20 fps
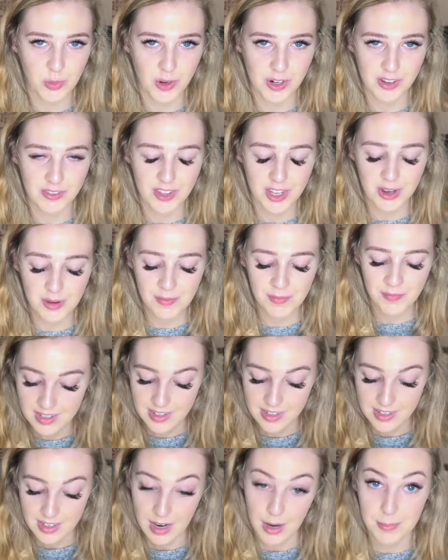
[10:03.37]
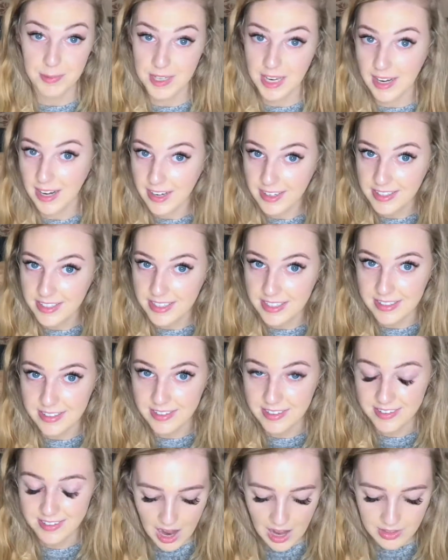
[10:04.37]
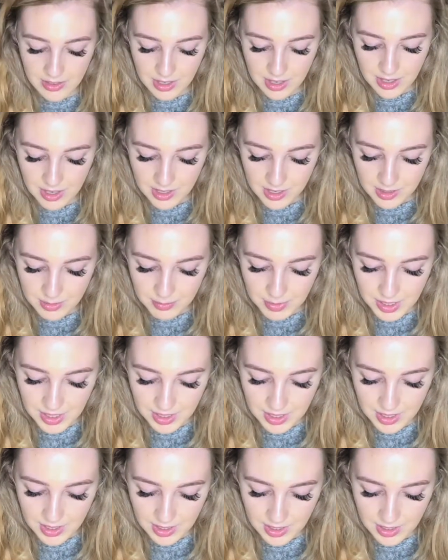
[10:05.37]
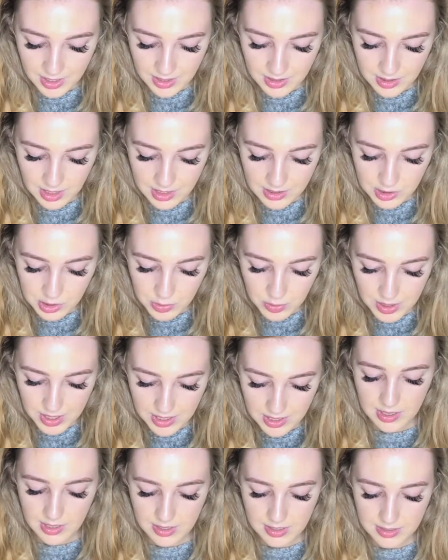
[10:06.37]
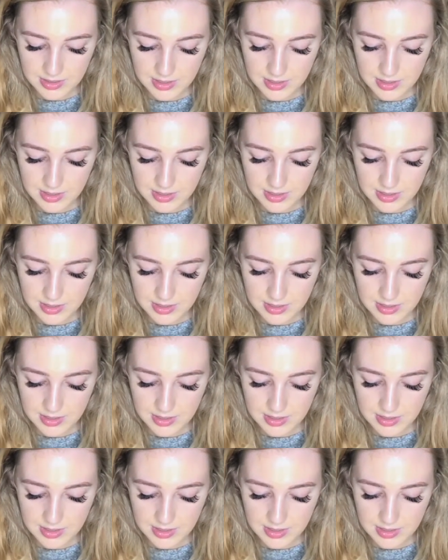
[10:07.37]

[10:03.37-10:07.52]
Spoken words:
one of them. Update, I did. And then my last tweet, it